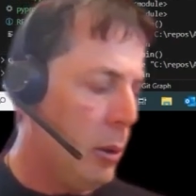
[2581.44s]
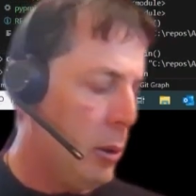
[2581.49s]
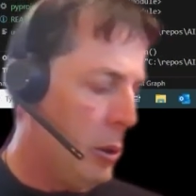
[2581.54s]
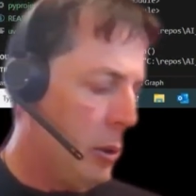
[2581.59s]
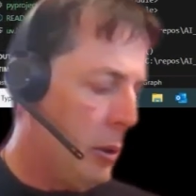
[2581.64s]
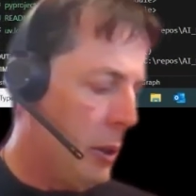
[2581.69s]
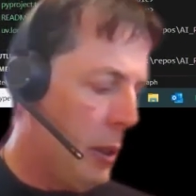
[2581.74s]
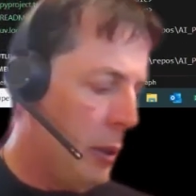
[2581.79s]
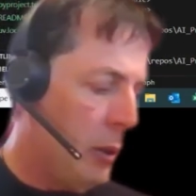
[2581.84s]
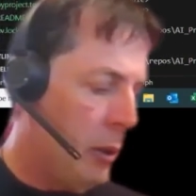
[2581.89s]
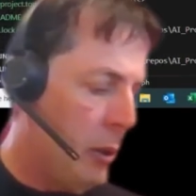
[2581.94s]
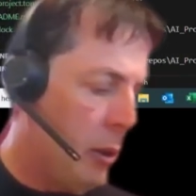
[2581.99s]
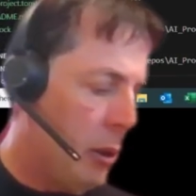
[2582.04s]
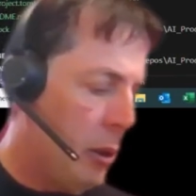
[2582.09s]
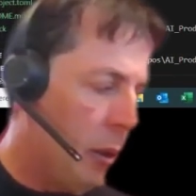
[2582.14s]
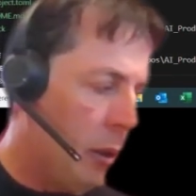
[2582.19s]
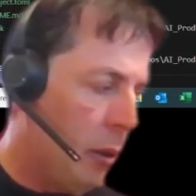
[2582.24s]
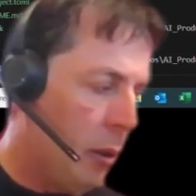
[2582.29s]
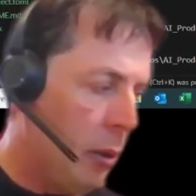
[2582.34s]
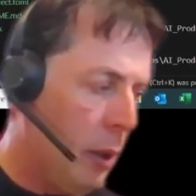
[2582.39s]
just
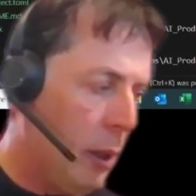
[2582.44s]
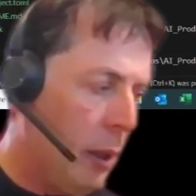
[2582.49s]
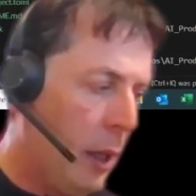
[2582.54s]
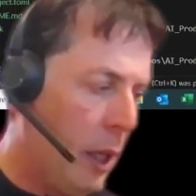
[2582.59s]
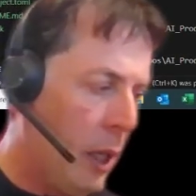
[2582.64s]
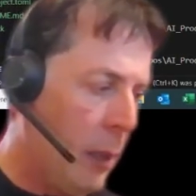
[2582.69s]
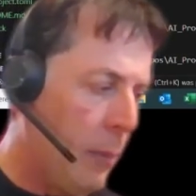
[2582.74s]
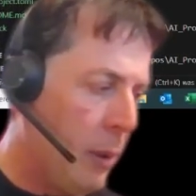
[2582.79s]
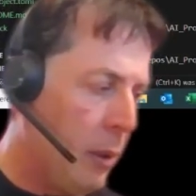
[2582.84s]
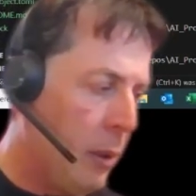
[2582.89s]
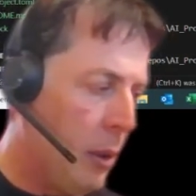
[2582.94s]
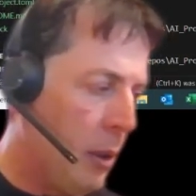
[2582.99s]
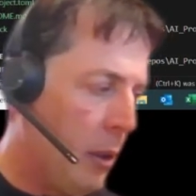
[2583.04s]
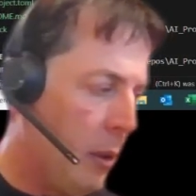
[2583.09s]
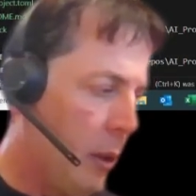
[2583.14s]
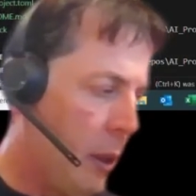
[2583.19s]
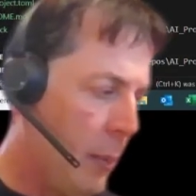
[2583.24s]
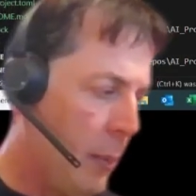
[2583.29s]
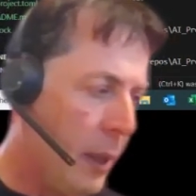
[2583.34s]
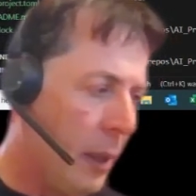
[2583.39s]
that argument,
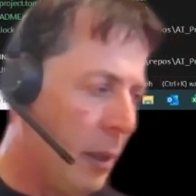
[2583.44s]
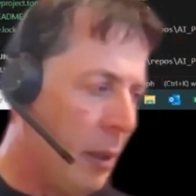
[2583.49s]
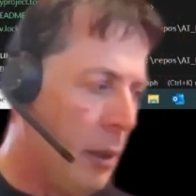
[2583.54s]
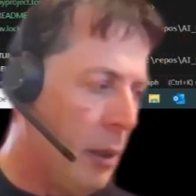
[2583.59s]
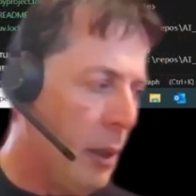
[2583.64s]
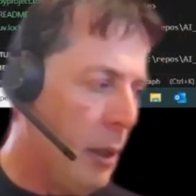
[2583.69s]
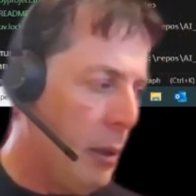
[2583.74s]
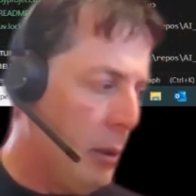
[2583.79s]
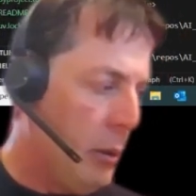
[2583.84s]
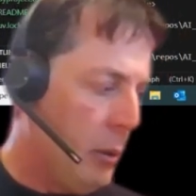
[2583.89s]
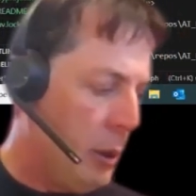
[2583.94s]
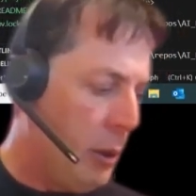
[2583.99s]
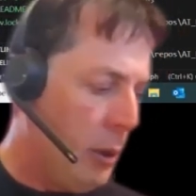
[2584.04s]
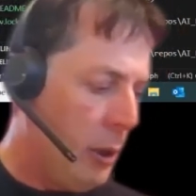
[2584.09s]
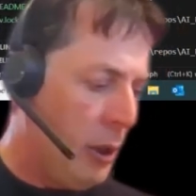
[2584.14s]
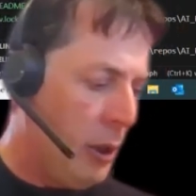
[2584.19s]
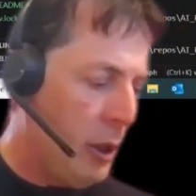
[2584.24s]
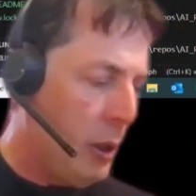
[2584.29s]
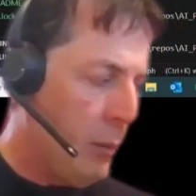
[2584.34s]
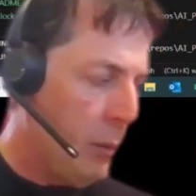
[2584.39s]
that command line in
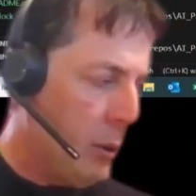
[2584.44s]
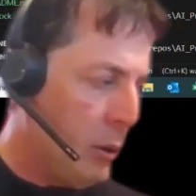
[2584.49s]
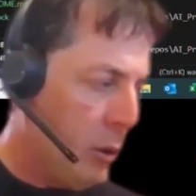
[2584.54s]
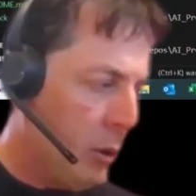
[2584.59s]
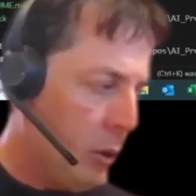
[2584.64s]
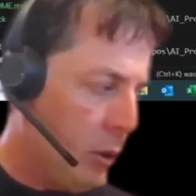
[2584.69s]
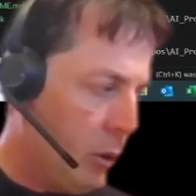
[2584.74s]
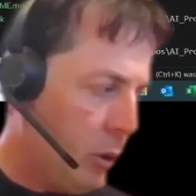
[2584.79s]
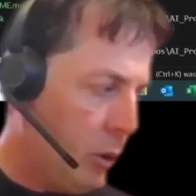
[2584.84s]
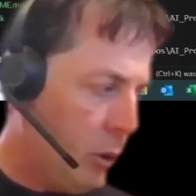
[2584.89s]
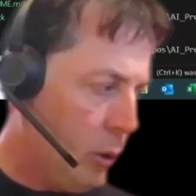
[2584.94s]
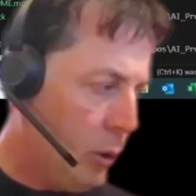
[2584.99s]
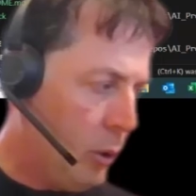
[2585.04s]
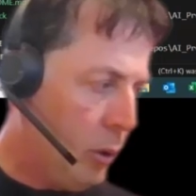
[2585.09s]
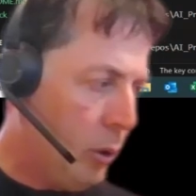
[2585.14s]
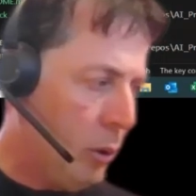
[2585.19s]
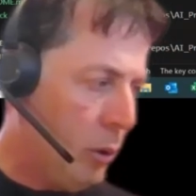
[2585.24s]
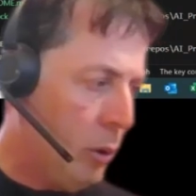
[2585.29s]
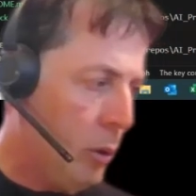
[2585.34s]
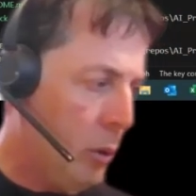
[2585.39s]
the arguments.
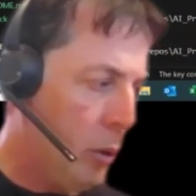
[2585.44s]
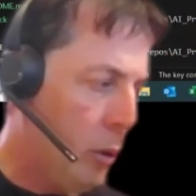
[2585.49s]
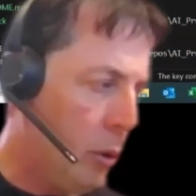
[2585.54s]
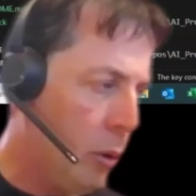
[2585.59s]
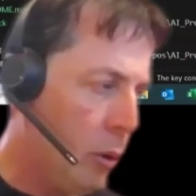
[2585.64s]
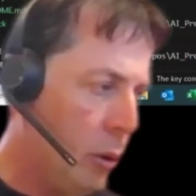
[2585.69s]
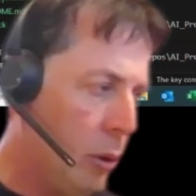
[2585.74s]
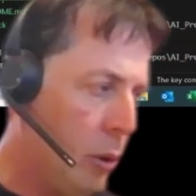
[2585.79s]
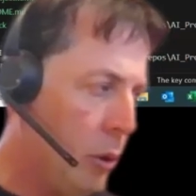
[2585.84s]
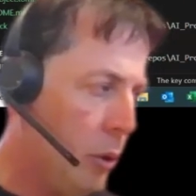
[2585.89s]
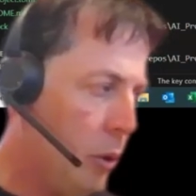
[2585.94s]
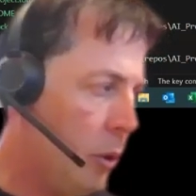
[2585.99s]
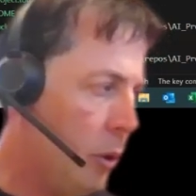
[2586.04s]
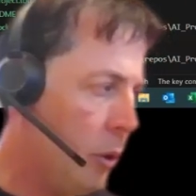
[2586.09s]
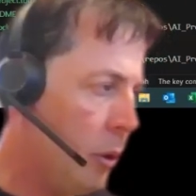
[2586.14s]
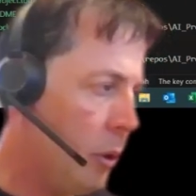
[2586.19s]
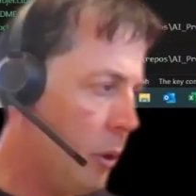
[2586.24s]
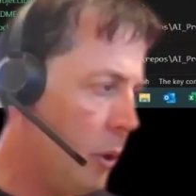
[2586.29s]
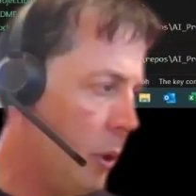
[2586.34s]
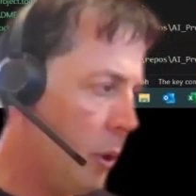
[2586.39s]

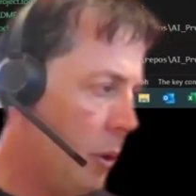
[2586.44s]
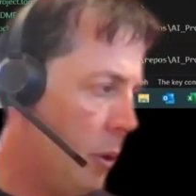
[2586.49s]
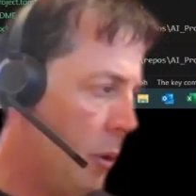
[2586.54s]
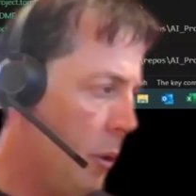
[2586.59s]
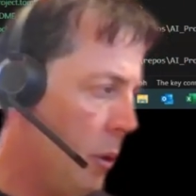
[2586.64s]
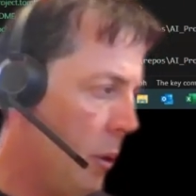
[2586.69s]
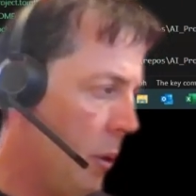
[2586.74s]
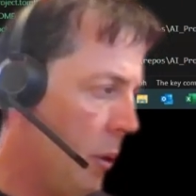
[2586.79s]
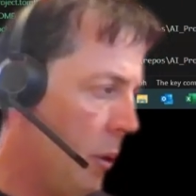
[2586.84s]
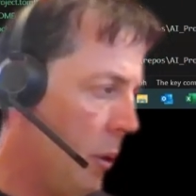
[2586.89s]
So